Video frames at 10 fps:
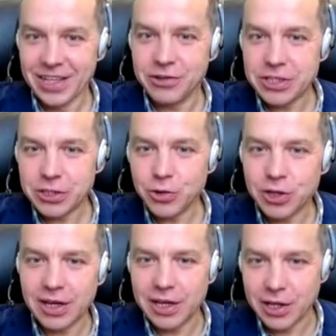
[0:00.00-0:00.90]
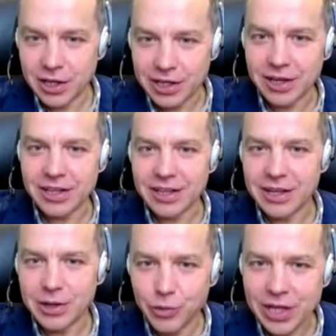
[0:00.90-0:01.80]
there is not, uh,
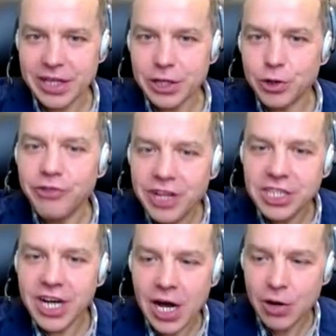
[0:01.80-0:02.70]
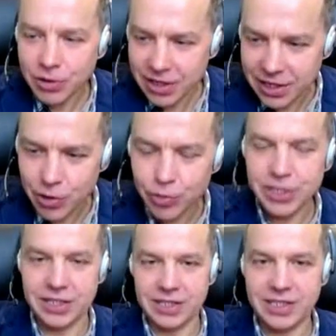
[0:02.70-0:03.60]
well, they don't reach out the
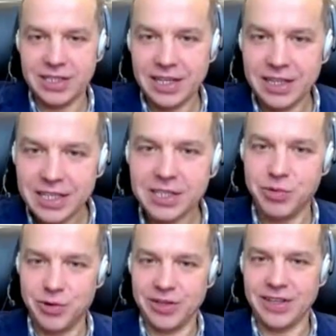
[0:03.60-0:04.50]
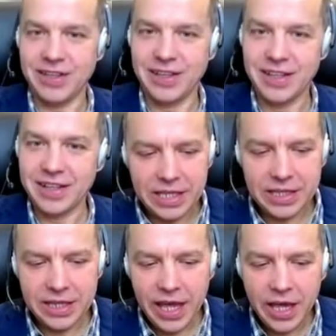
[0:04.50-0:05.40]
audience. That, that's the point.
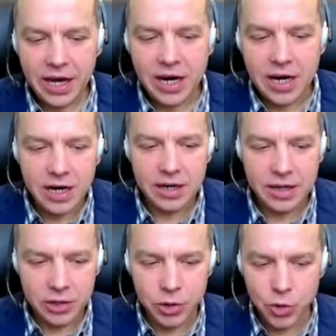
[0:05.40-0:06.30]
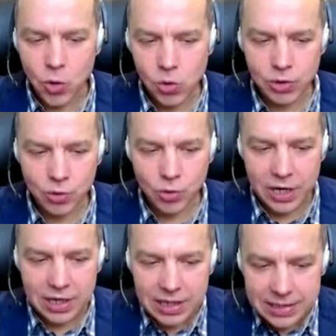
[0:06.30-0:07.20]
They are told,
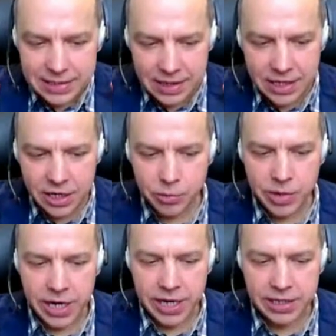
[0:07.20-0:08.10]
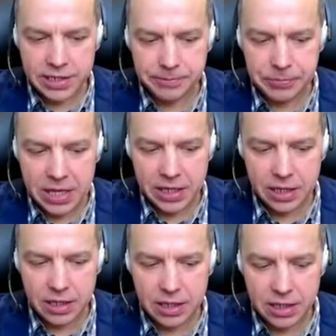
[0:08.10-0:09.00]
or at least in their mind,
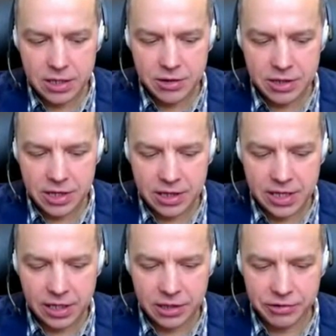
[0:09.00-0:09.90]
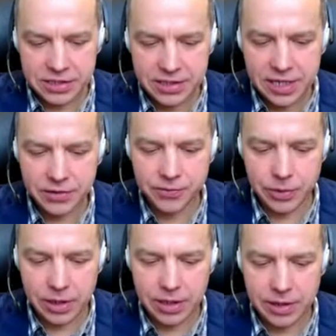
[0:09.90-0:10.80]
uh, the, the, there is that
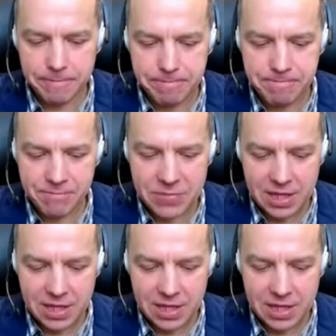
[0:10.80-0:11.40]
um,